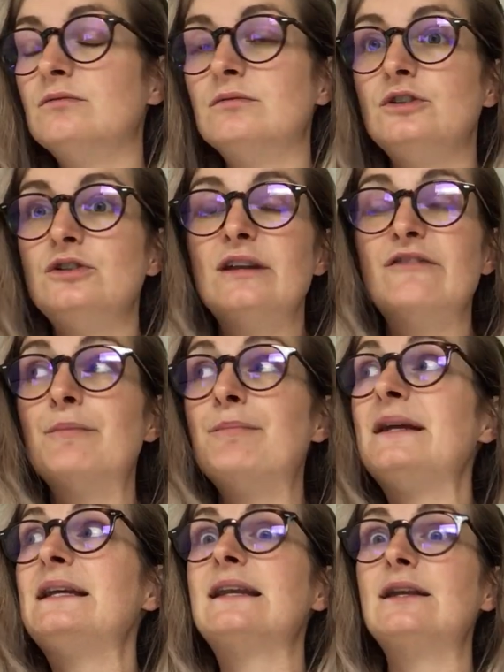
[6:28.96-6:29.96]
you'd never
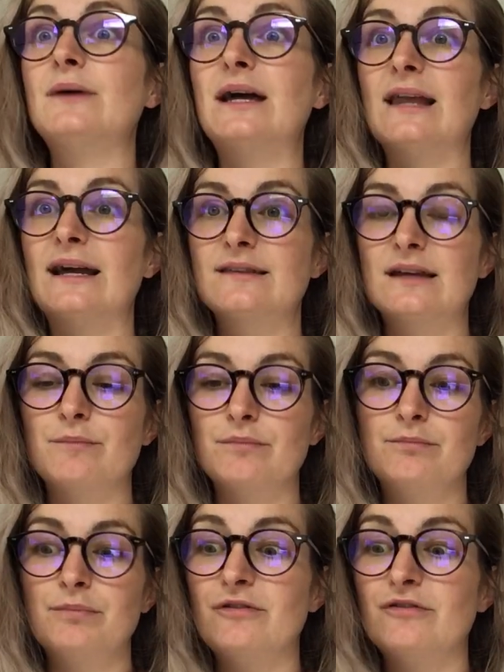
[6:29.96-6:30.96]
been anywhere like that
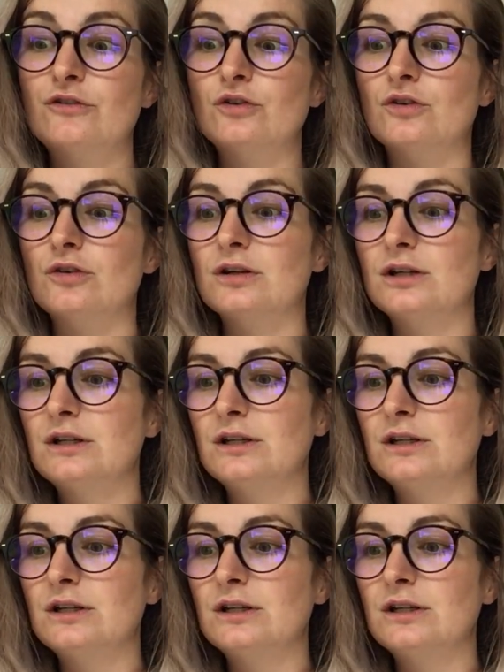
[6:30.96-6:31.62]
before,